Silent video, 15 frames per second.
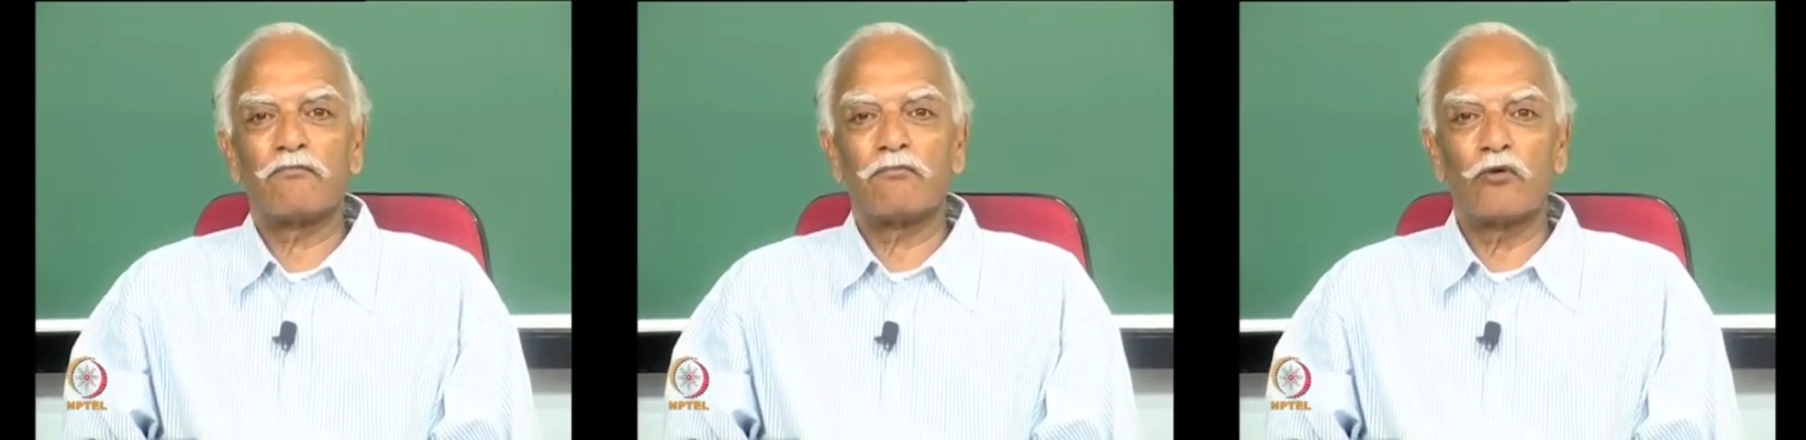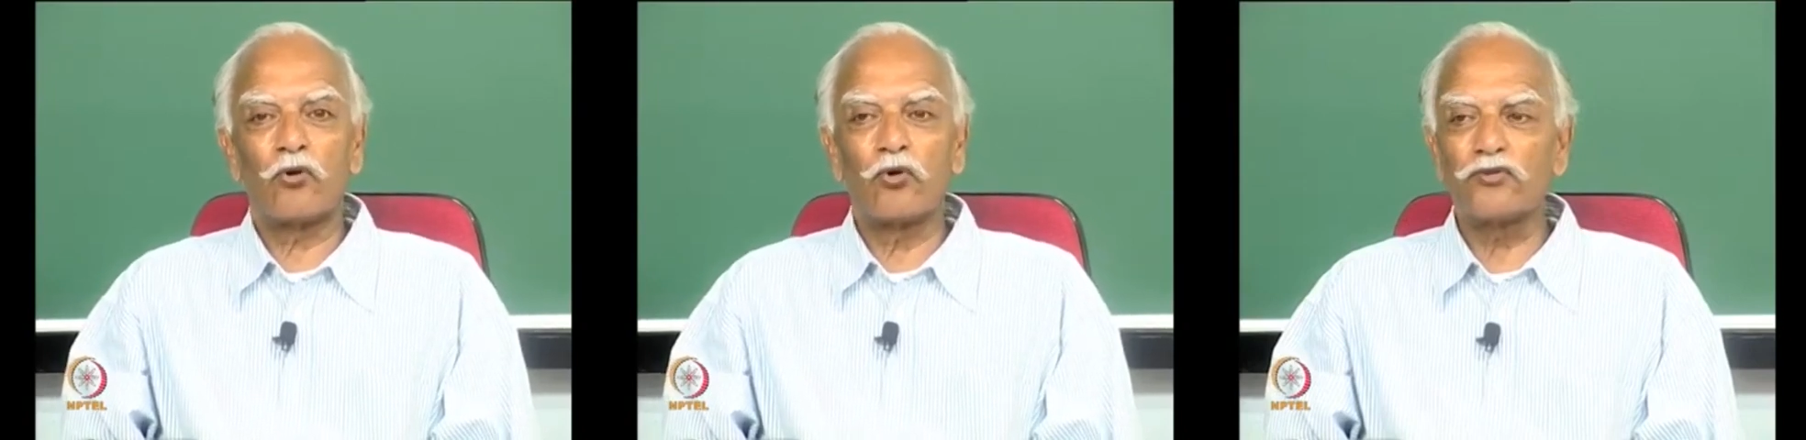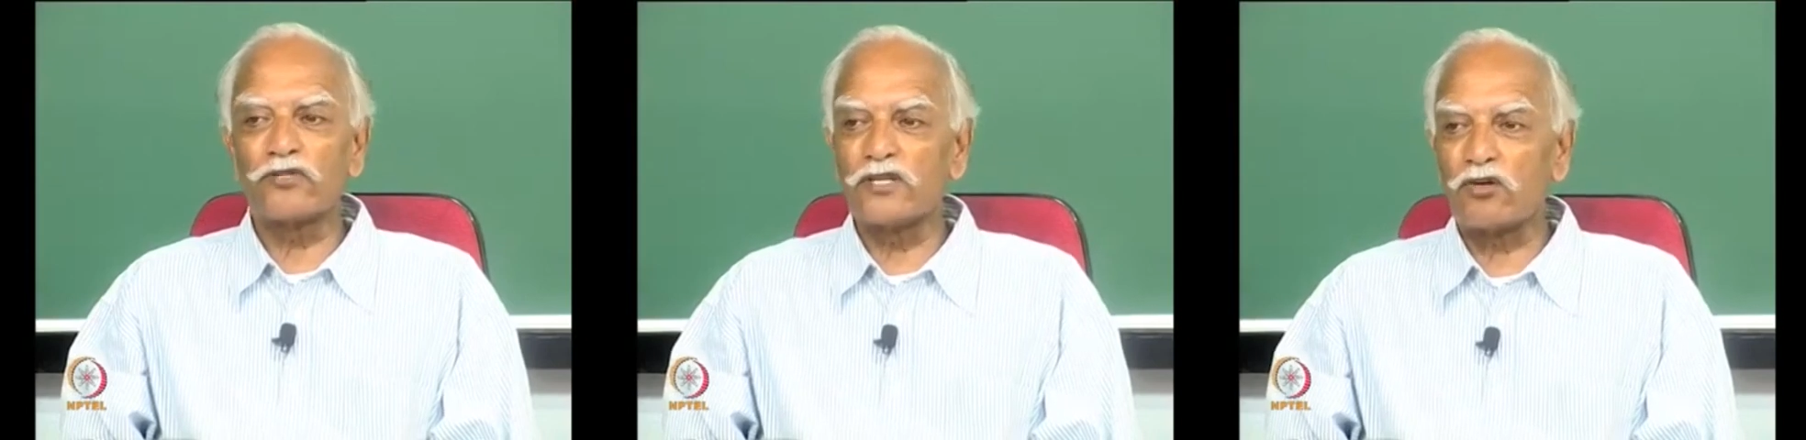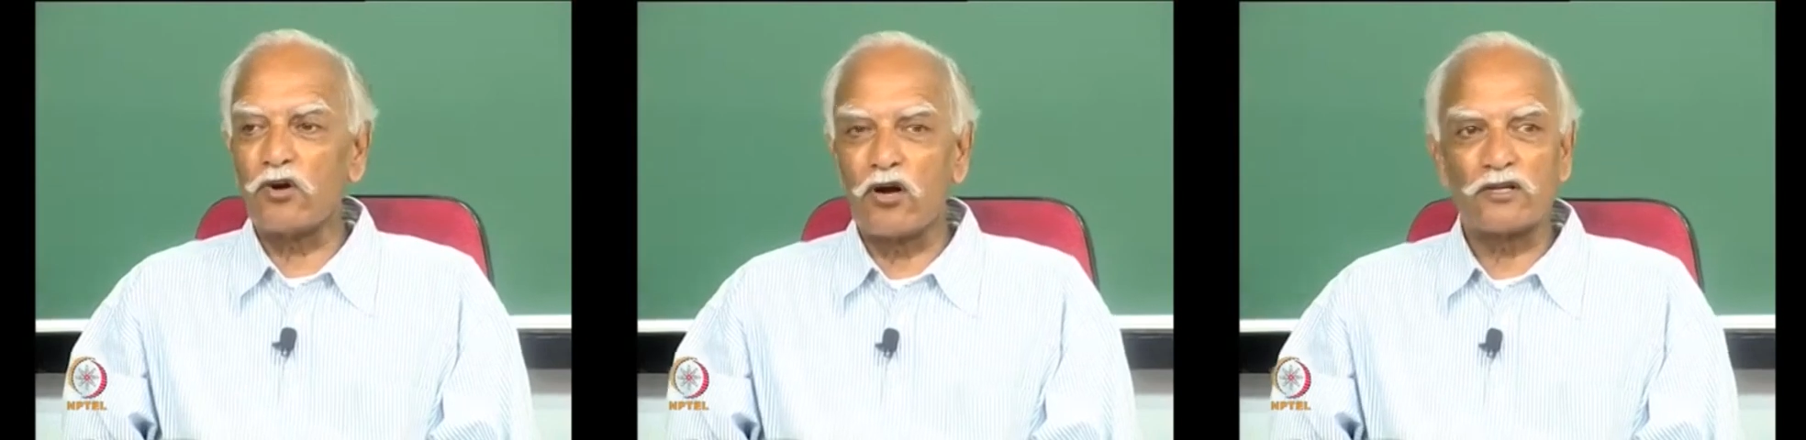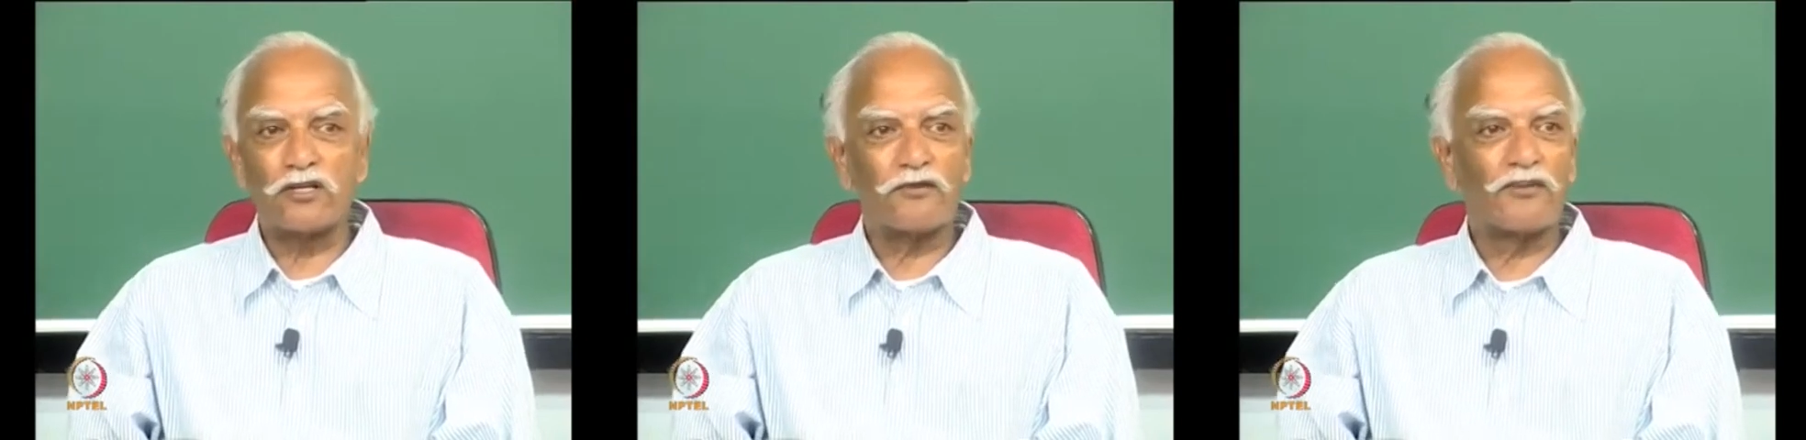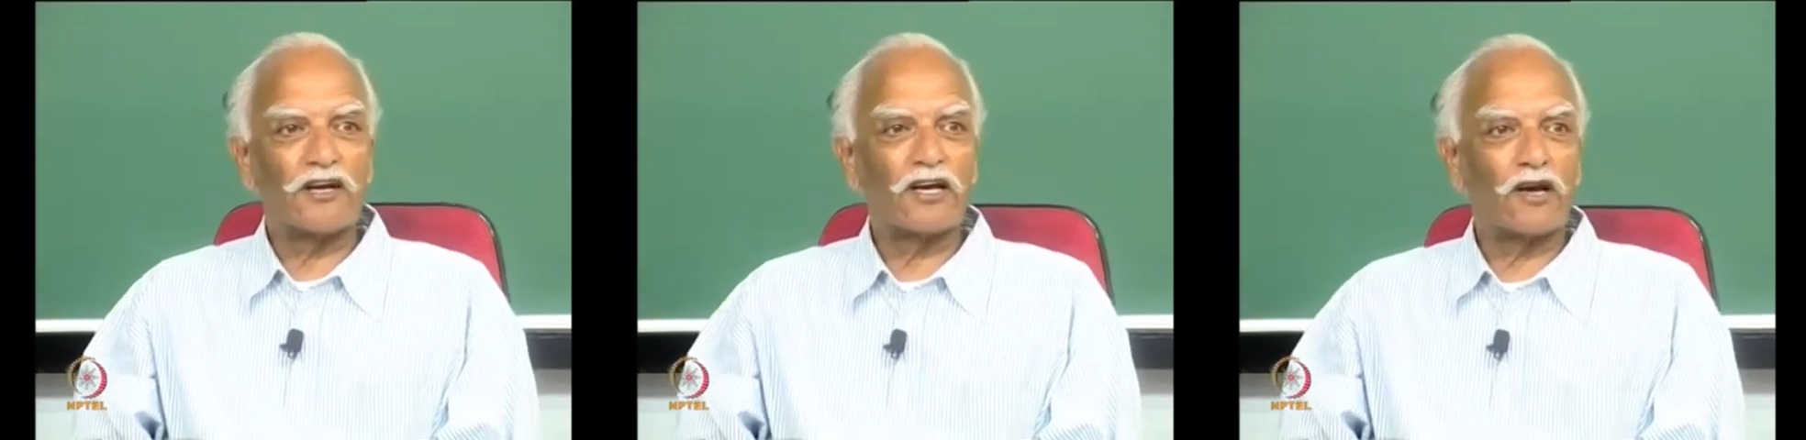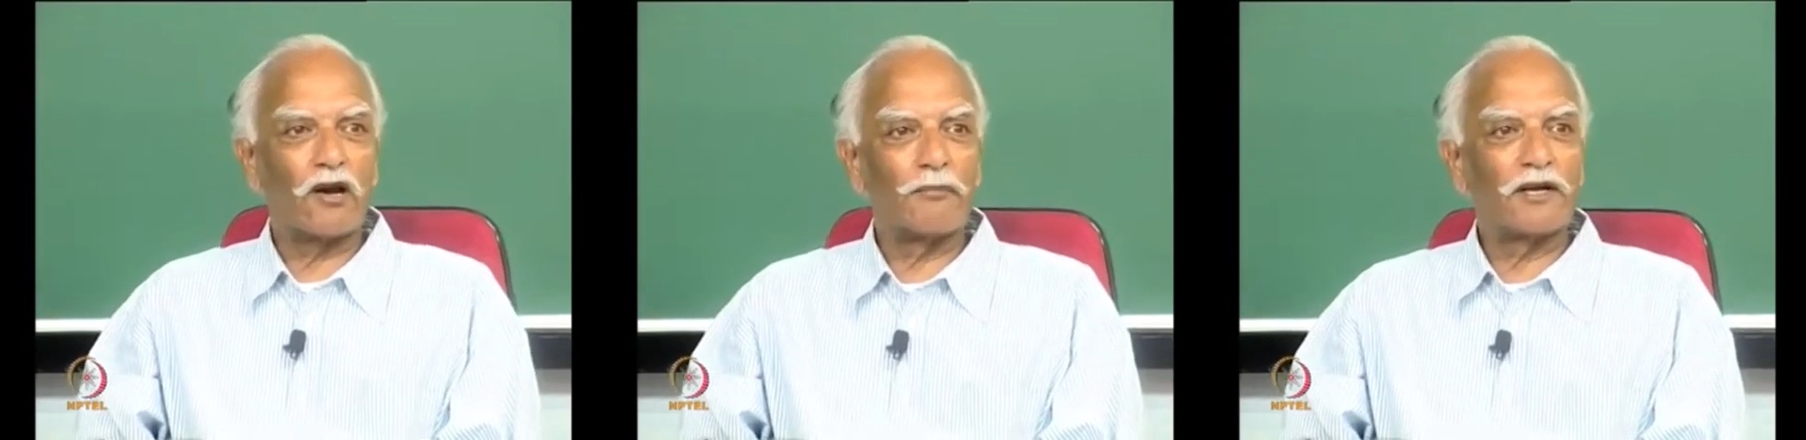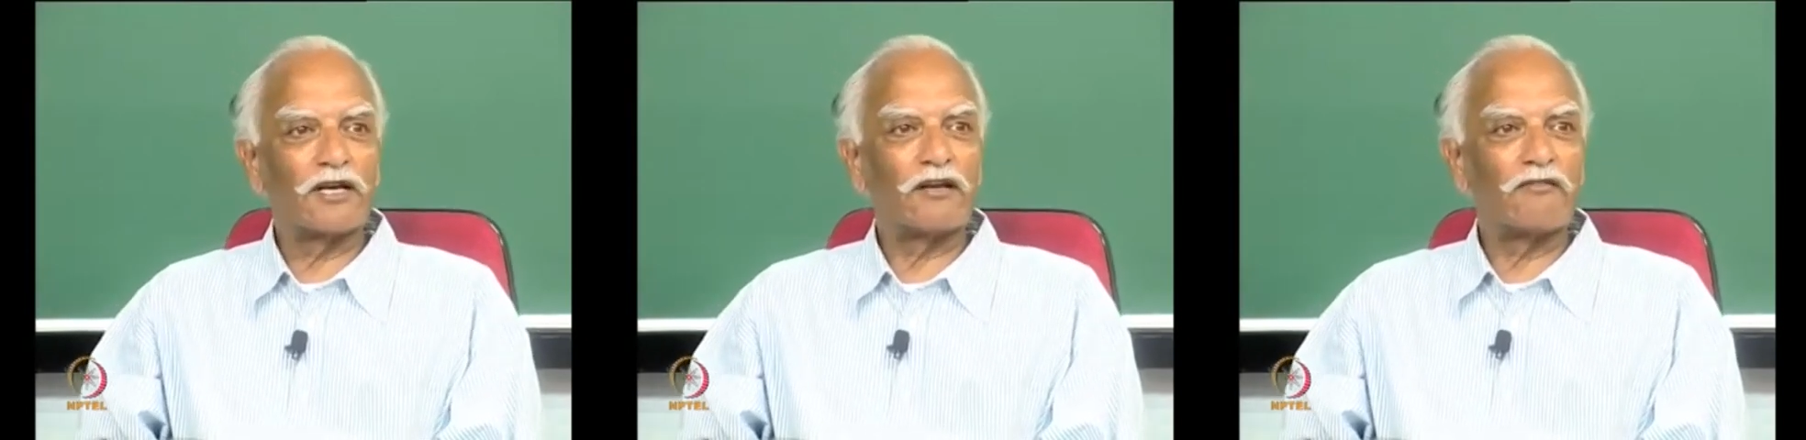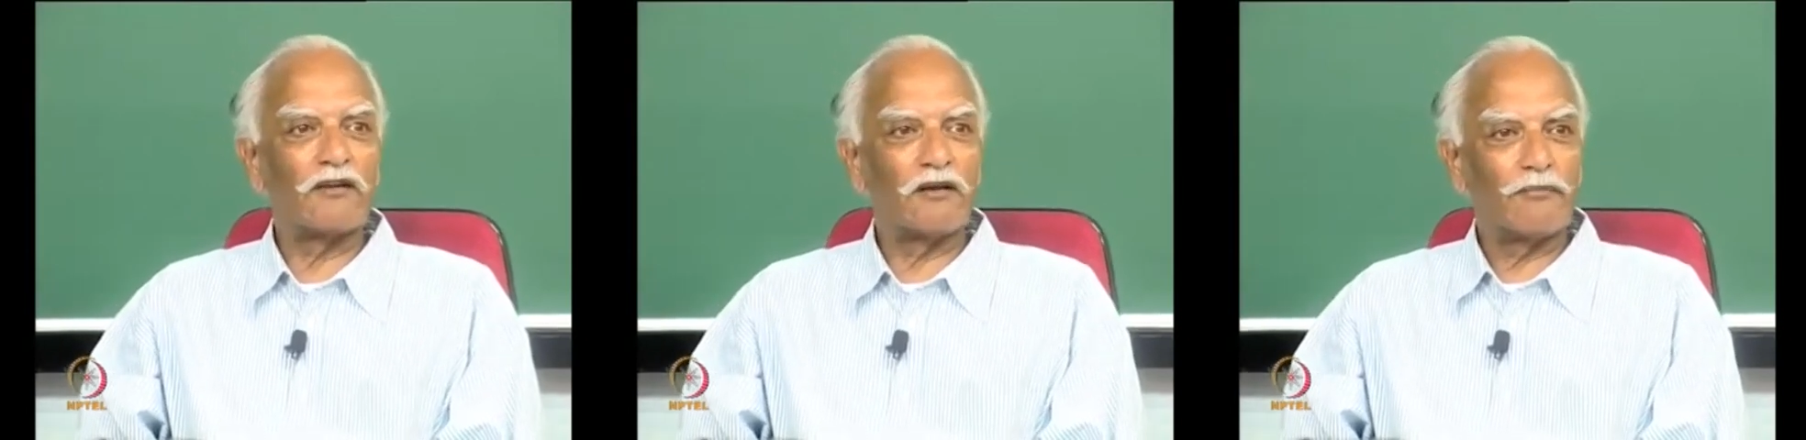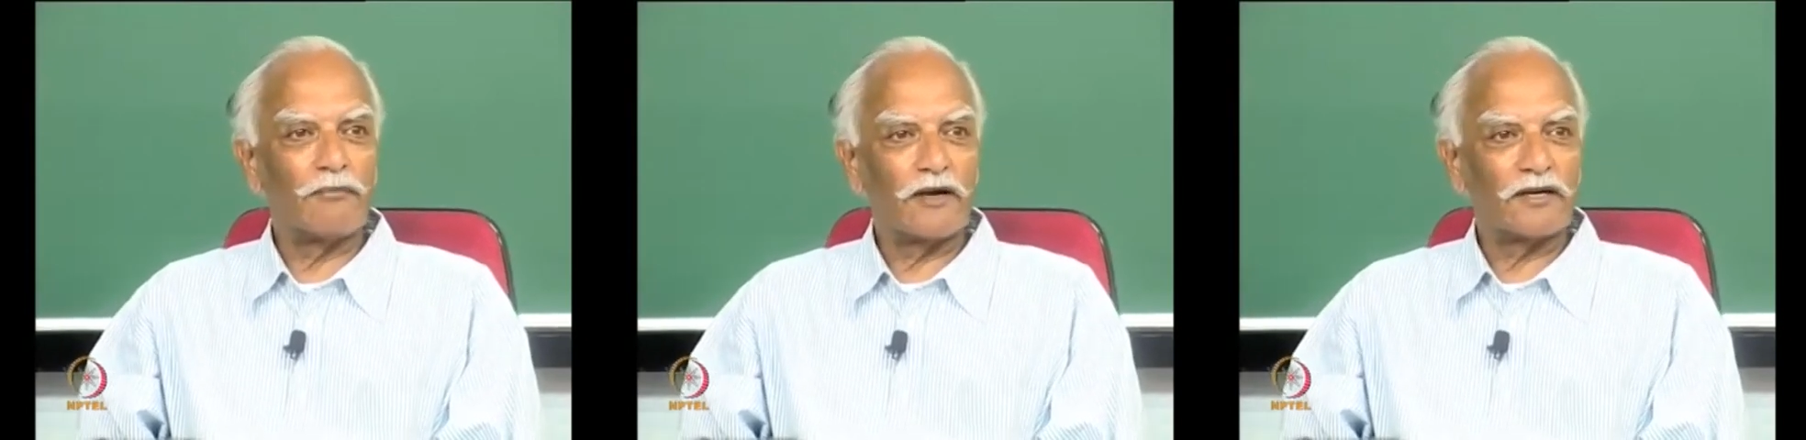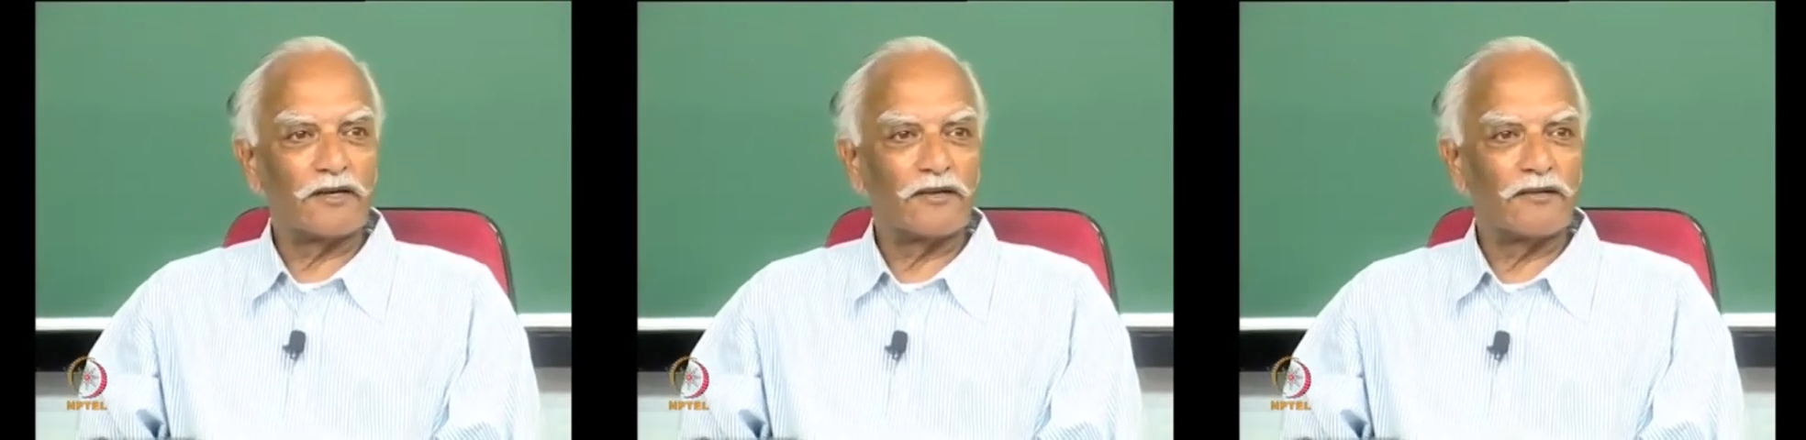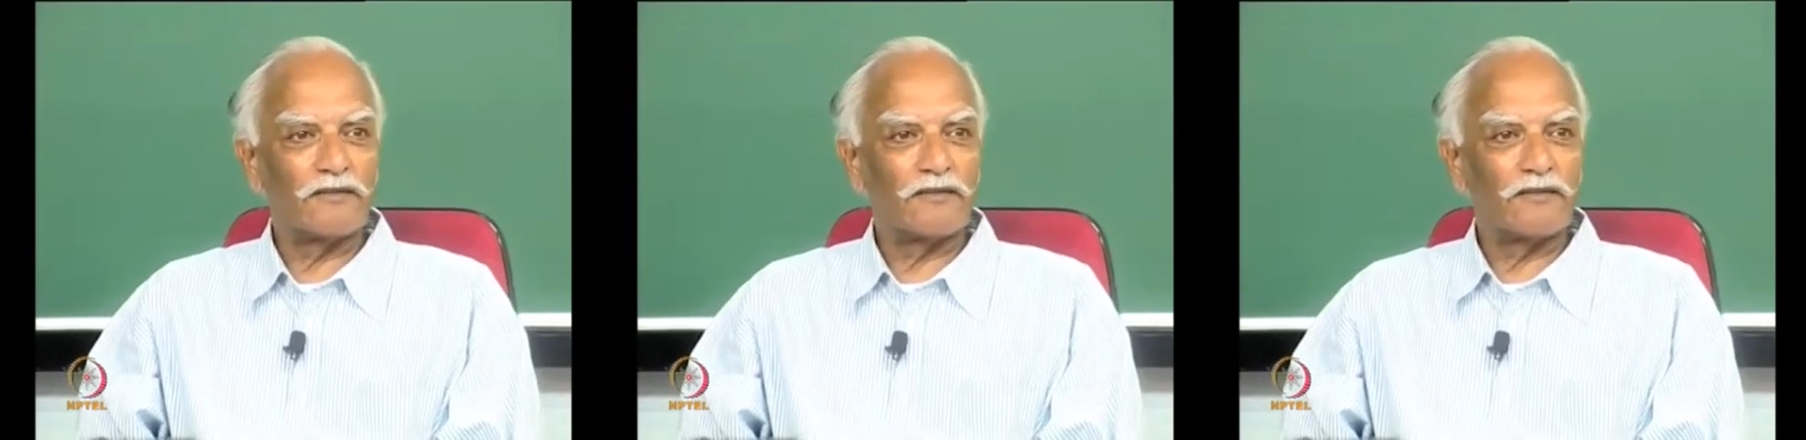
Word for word: pros and cons of economic development.